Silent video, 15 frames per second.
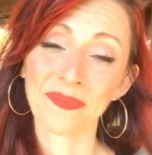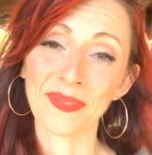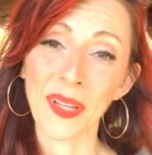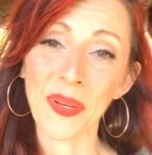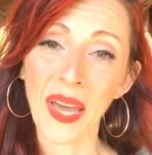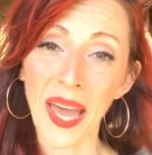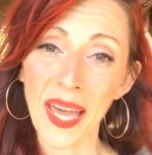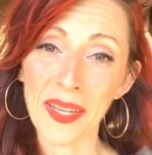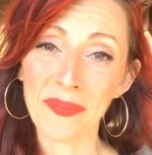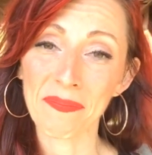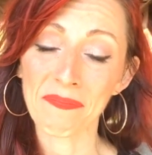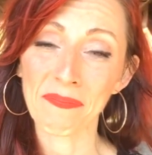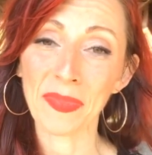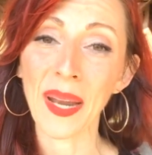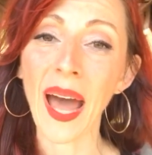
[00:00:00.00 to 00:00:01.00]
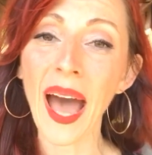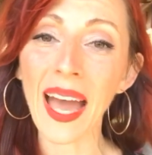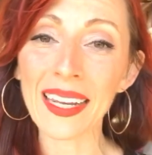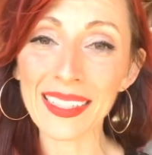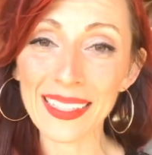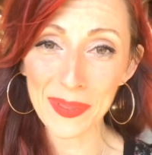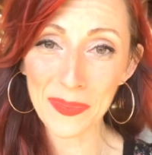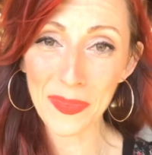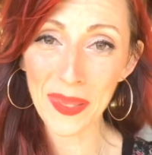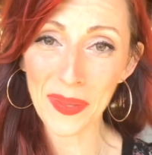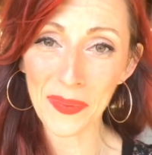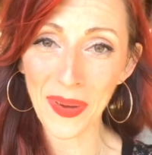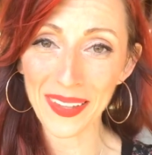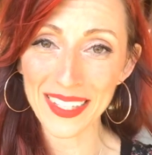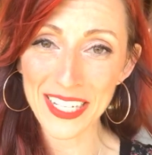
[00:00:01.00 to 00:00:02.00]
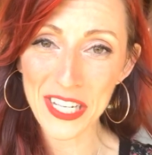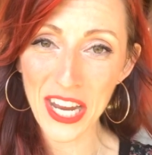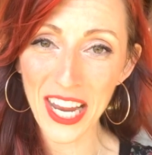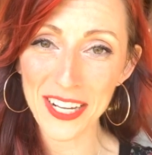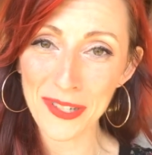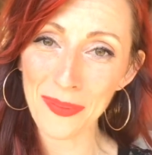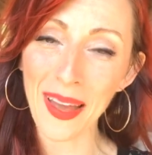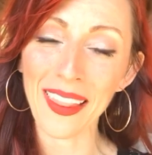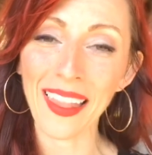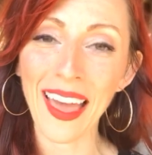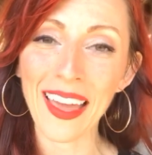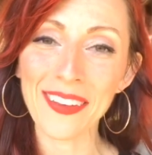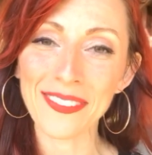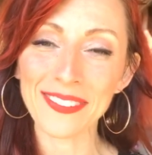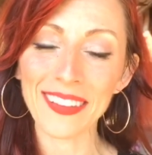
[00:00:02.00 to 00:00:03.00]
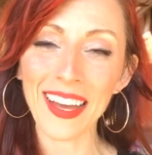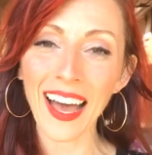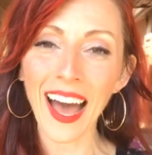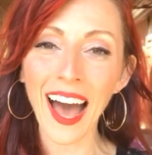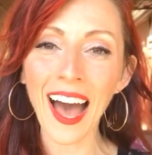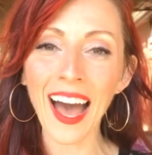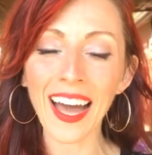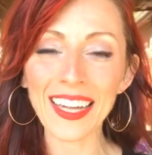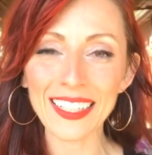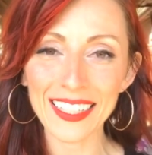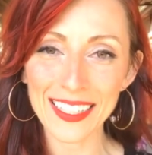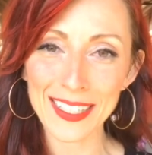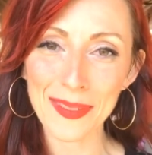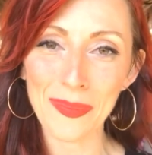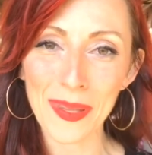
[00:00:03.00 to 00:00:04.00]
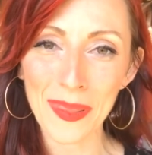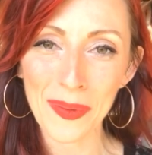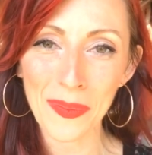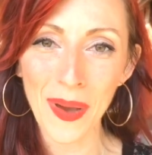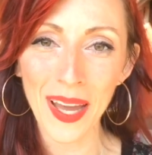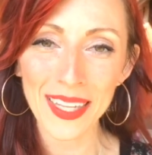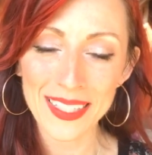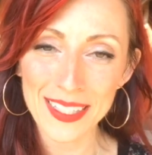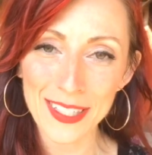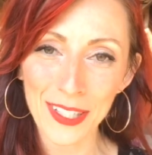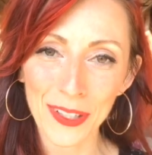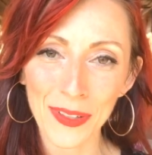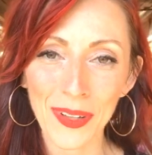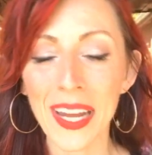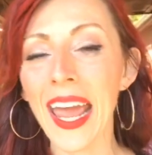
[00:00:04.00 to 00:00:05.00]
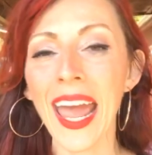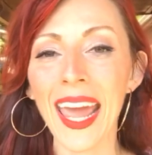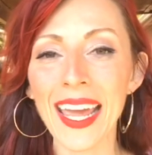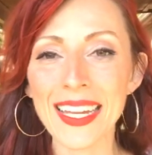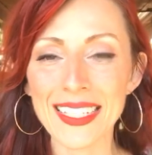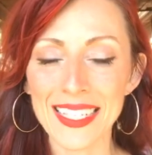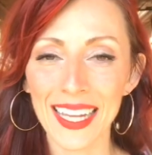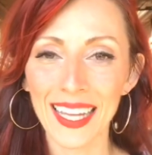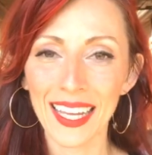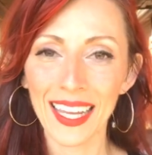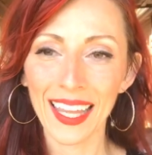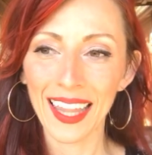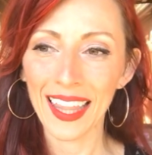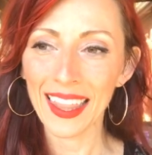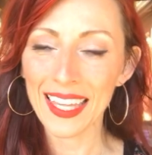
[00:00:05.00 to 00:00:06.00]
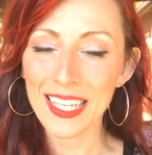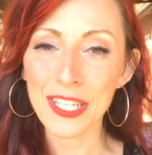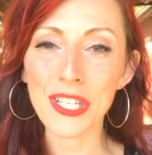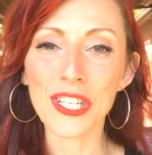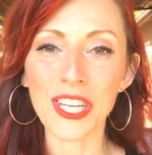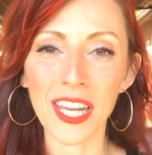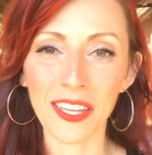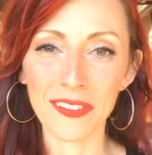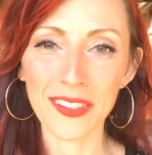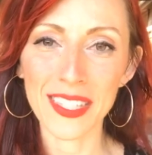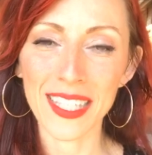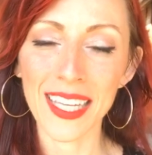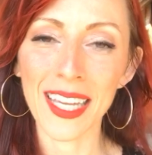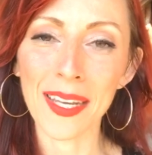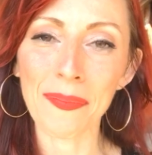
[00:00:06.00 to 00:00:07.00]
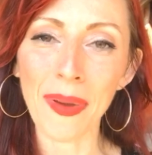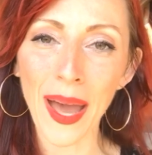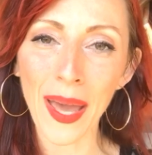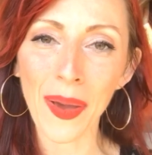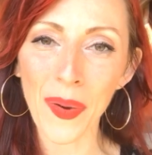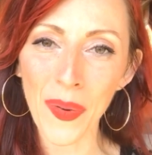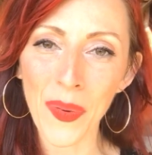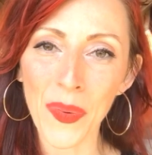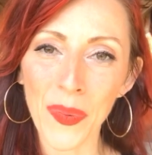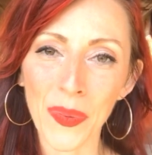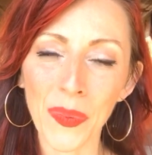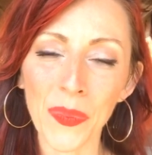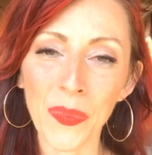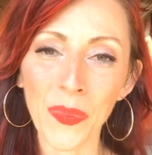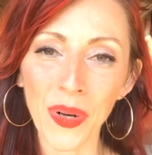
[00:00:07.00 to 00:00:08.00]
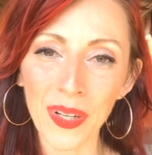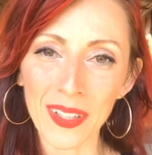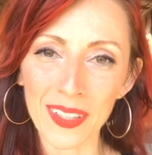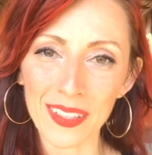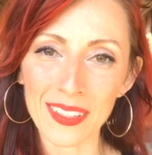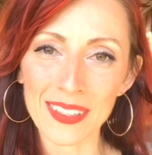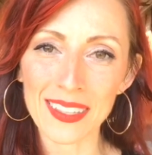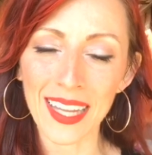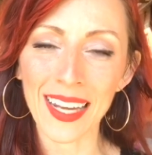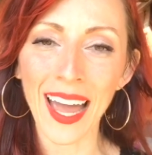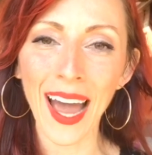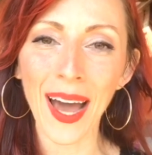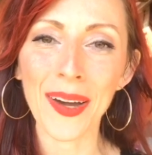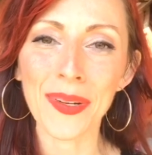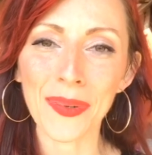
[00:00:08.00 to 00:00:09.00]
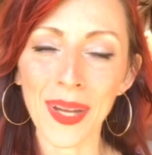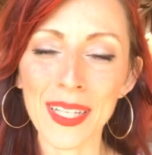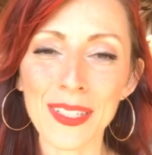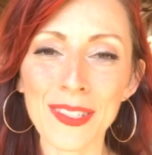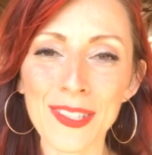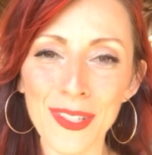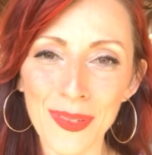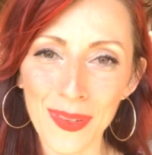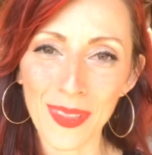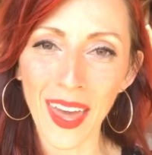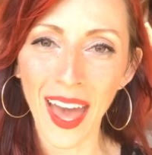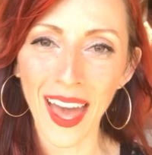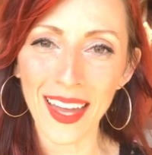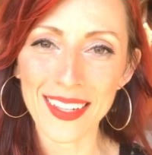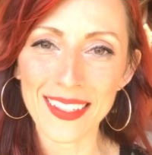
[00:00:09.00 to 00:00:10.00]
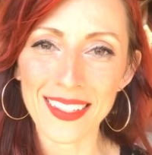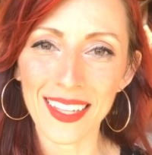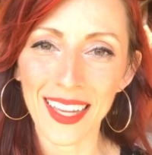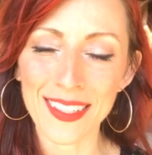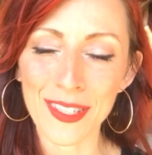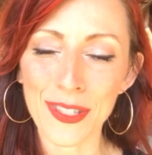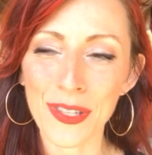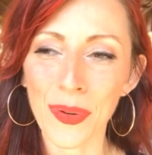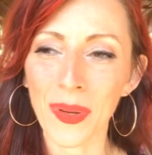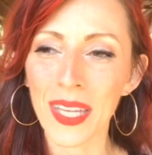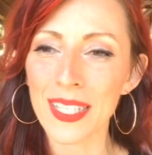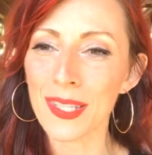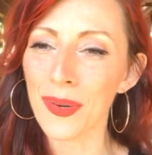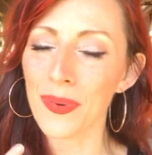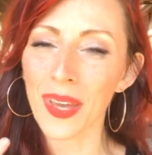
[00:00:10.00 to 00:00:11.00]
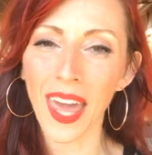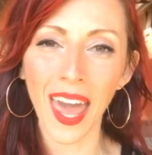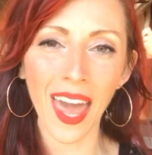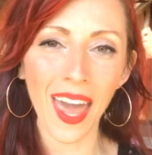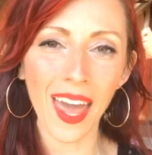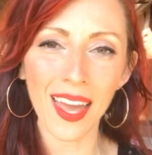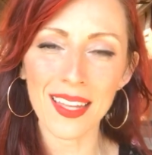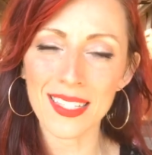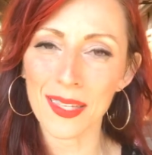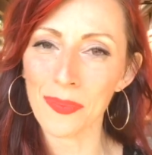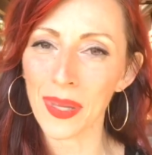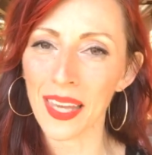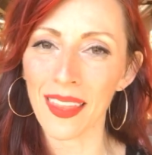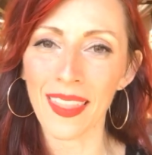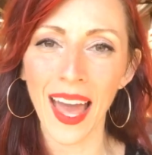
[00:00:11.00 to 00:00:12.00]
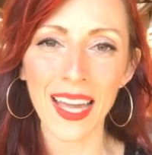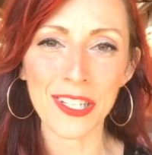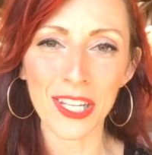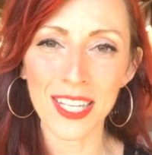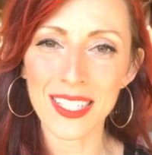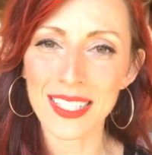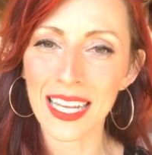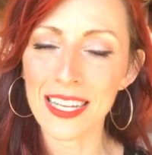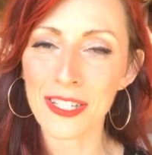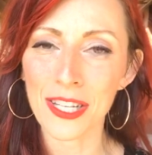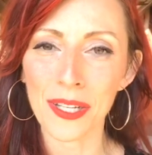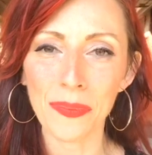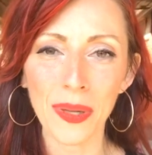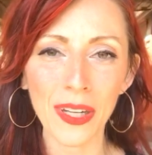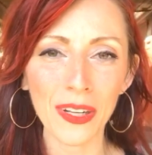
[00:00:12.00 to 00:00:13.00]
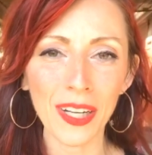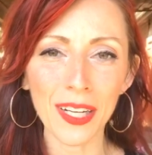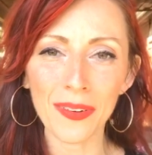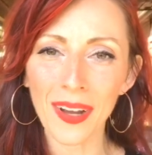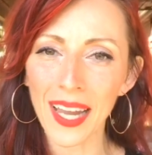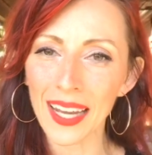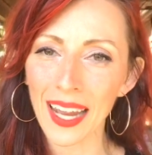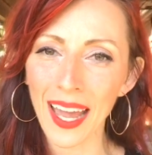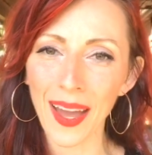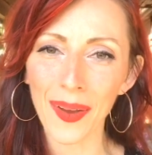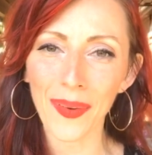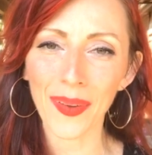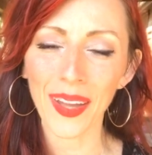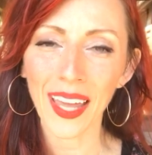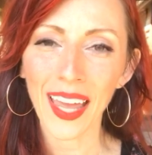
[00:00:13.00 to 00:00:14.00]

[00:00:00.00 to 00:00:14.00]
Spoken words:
okay, but I need the one to change my life. I need to be the one to create these shifts in my own world. And how do I do that? And so it's okay to be in that gestation period right now.